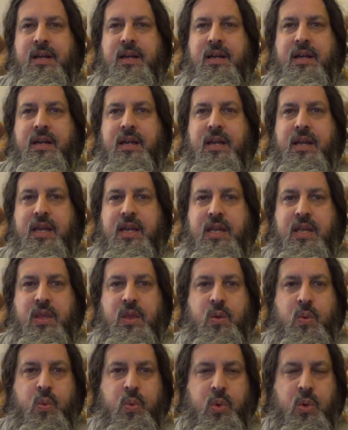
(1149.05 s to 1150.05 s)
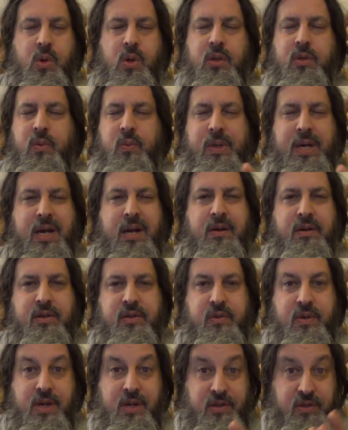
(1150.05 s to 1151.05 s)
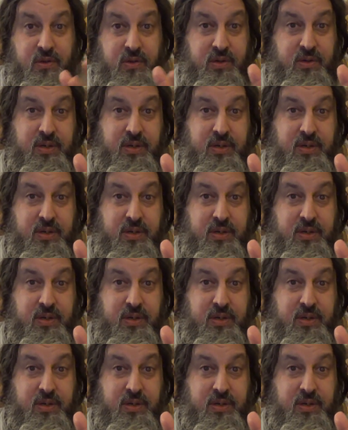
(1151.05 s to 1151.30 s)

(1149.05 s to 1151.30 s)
Uh, and the world around you guys, you're,